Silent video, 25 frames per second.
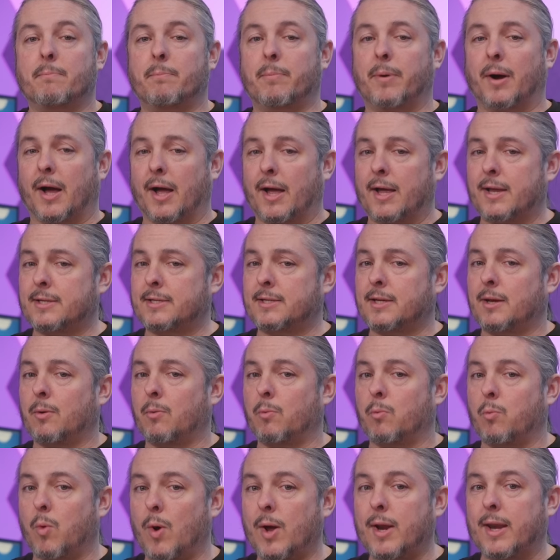But
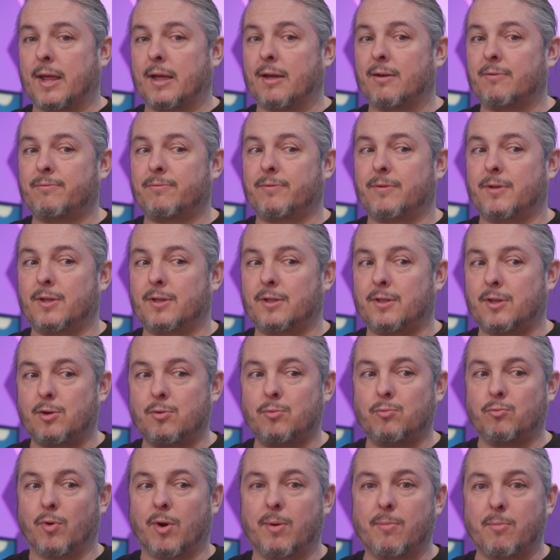what if
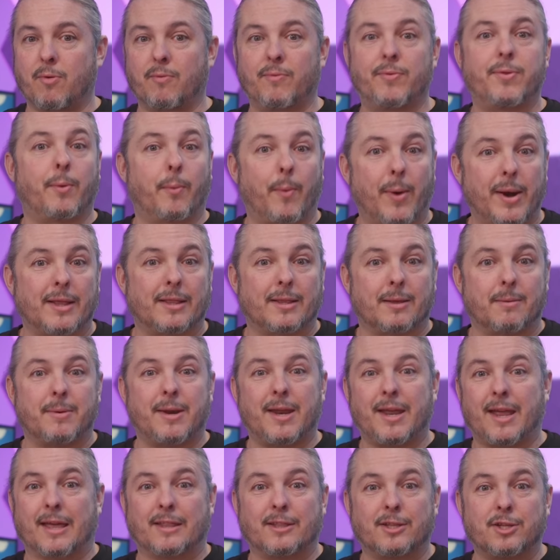you remove the rate
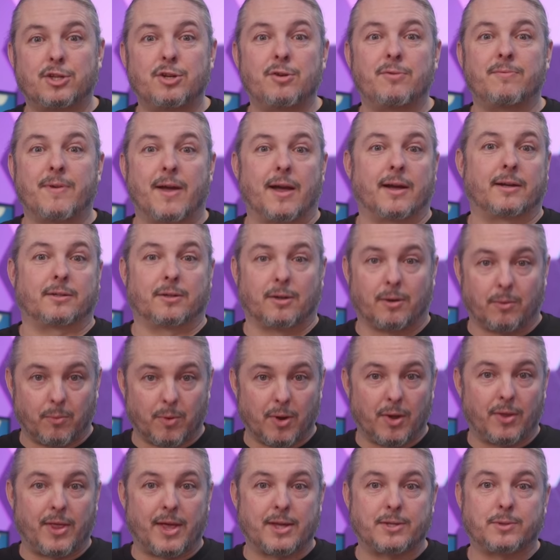limiting and the two factor?
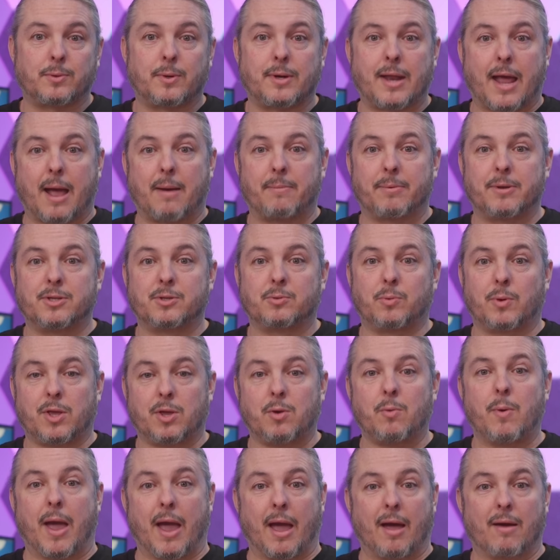Well, that's what happens when
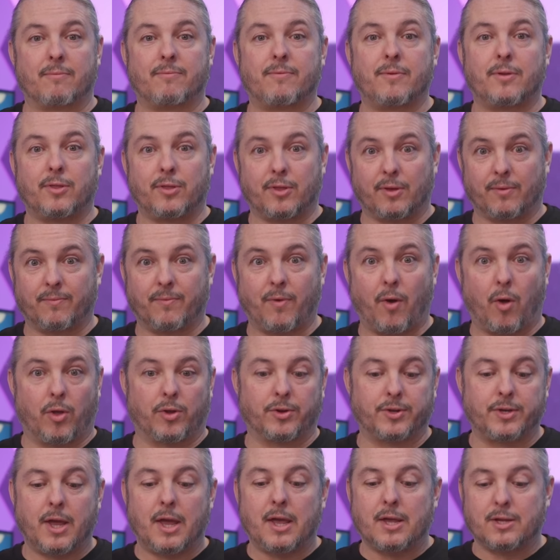you have the
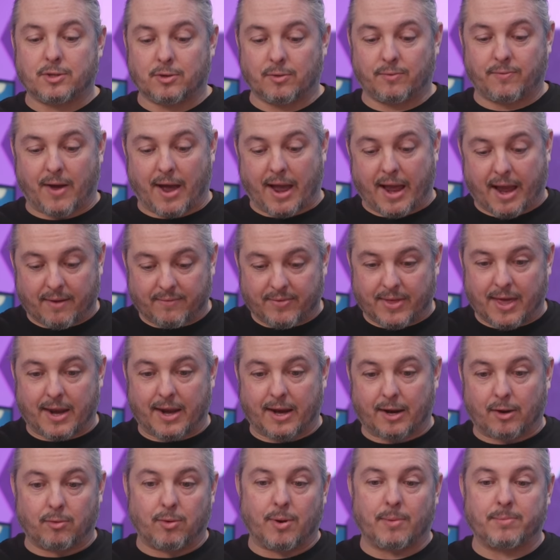vault. So if I have that
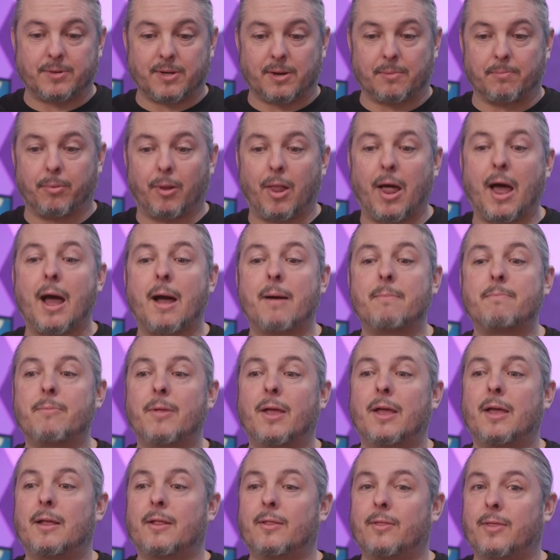encrypted blob,
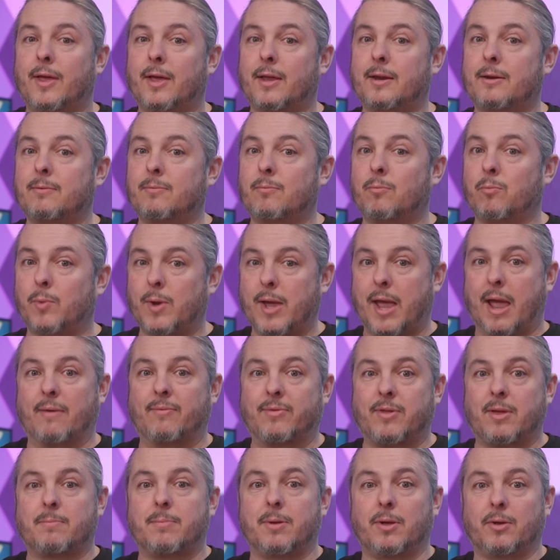then we
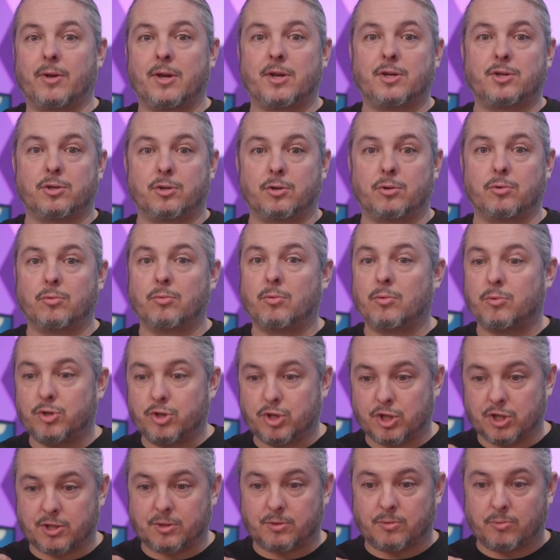have the ability to
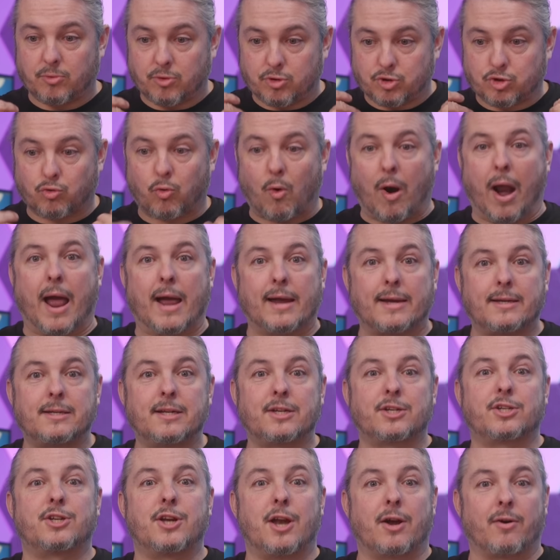just try
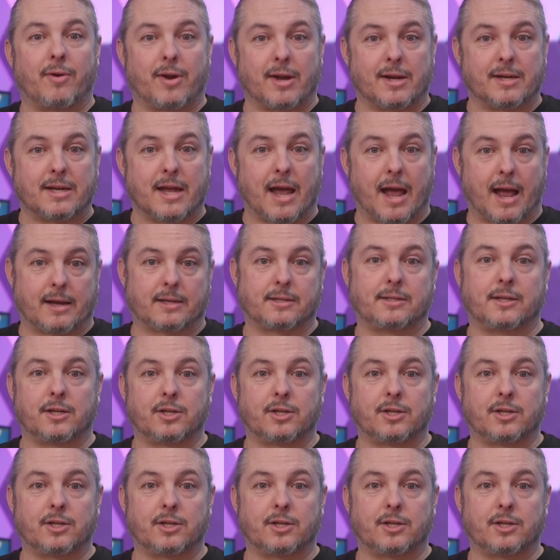dictionary attacks.